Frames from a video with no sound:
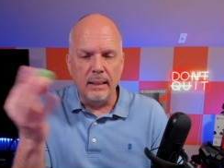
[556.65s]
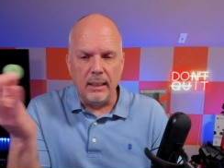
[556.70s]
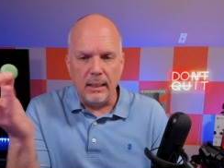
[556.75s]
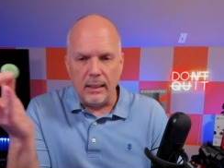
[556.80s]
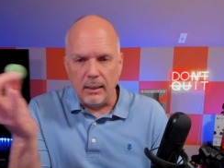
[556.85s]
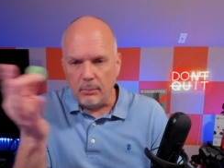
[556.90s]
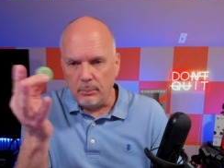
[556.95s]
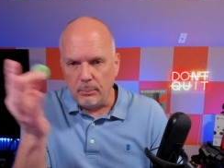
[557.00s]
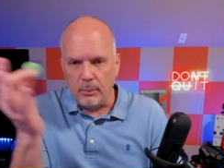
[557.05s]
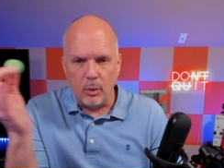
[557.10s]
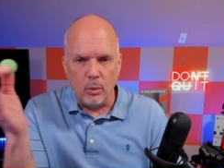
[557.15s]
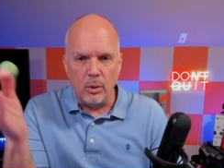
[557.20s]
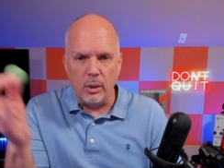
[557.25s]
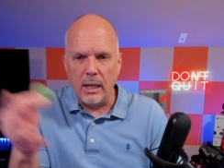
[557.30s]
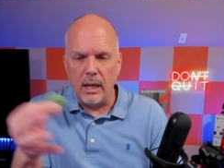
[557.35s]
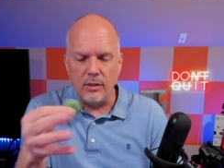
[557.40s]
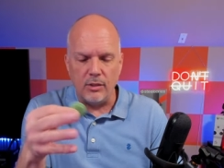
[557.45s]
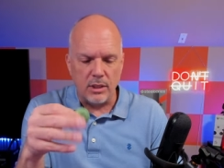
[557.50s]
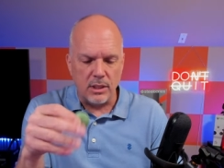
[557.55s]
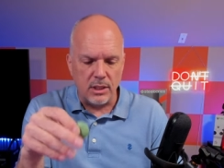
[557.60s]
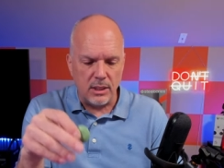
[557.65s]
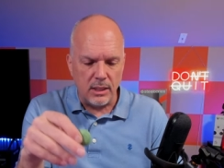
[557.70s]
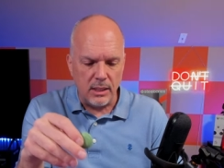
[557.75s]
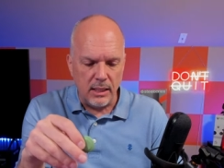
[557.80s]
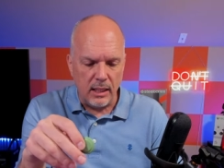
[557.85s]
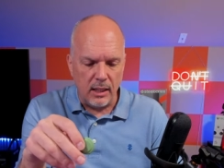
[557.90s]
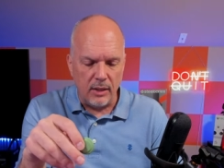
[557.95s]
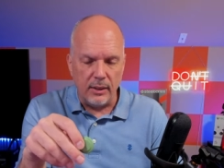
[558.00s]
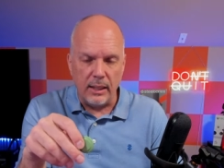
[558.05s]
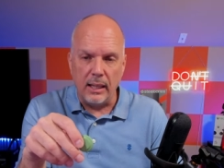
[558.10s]
Uh, but we'll have to
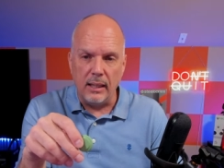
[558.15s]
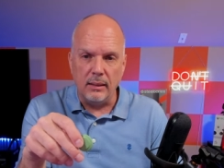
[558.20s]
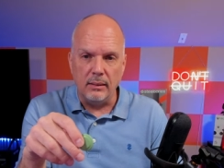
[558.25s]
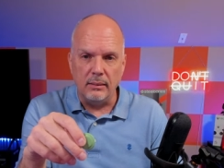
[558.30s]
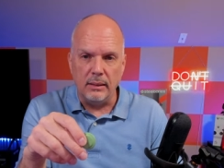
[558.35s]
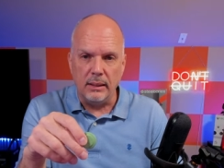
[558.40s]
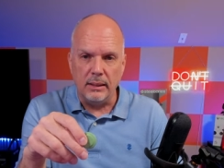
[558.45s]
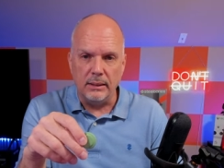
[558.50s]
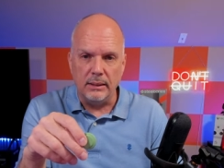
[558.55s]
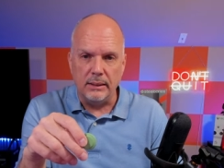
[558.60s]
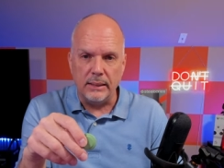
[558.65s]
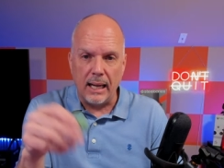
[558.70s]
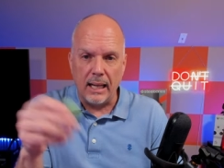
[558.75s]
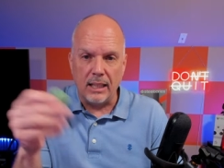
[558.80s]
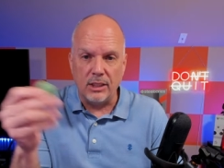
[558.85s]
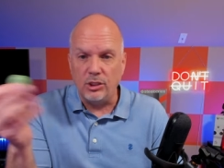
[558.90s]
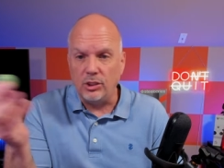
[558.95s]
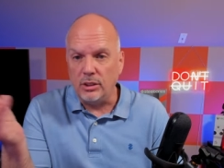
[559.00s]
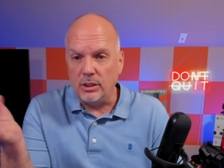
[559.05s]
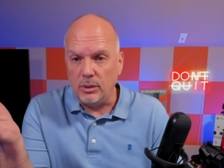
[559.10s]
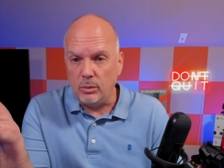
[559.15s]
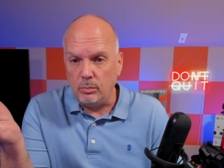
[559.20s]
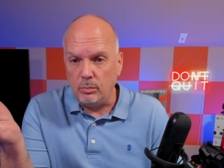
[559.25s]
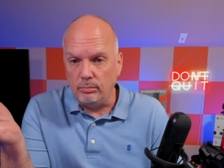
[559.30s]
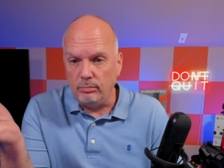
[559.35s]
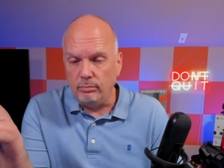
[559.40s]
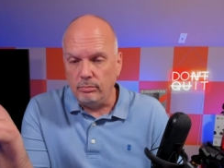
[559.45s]
see how that is actually